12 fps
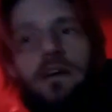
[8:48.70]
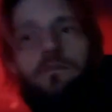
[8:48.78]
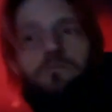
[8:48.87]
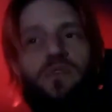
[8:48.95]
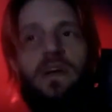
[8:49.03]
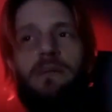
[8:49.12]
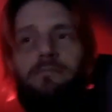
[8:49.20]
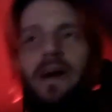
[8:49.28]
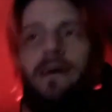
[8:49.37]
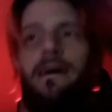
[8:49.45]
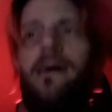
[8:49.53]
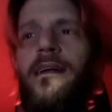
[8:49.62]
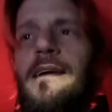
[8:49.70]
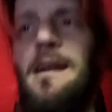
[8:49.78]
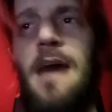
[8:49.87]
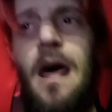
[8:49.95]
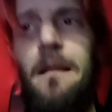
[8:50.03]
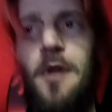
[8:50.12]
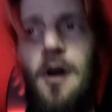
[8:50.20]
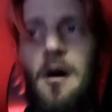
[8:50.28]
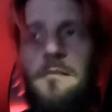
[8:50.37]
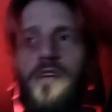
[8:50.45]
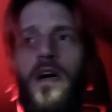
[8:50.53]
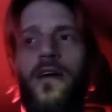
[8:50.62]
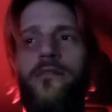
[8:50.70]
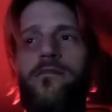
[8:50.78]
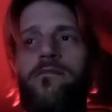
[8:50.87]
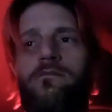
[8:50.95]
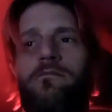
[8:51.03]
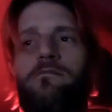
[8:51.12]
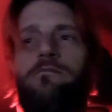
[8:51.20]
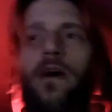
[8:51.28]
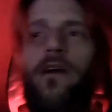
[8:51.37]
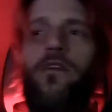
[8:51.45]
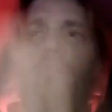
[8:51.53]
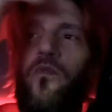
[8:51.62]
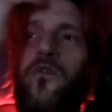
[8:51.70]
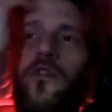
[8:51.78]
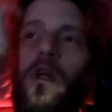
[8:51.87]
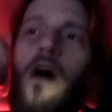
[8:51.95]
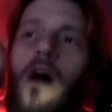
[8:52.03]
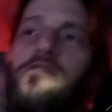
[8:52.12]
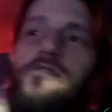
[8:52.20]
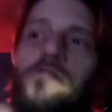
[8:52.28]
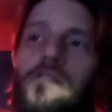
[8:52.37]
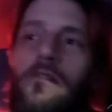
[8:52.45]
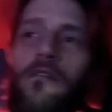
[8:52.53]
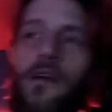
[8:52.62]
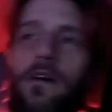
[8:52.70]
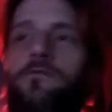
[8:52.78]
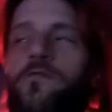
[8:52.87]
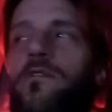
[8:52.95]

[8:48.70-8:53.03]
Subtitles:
could bring back any inanimate object that you've lost in your life,